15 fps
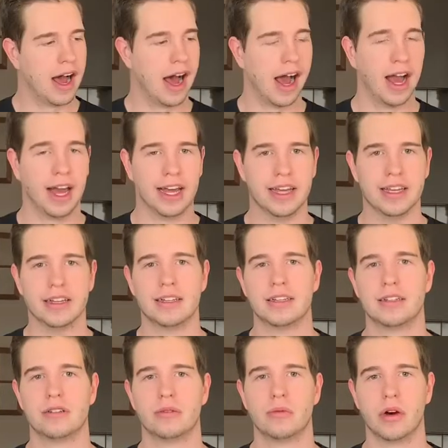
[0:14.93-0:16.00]
I
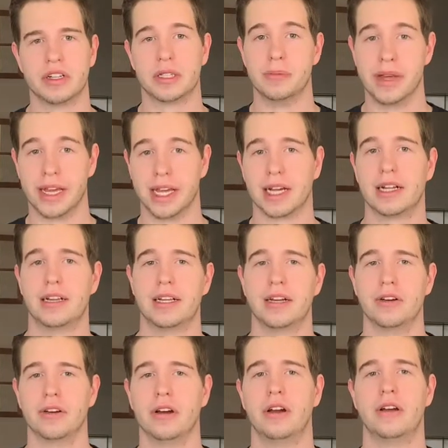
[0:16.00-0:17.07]
want to make it
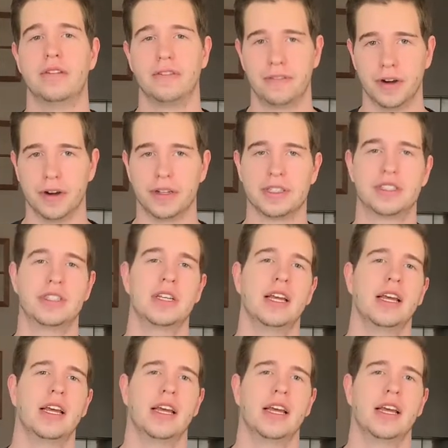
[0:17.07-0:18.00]
clear first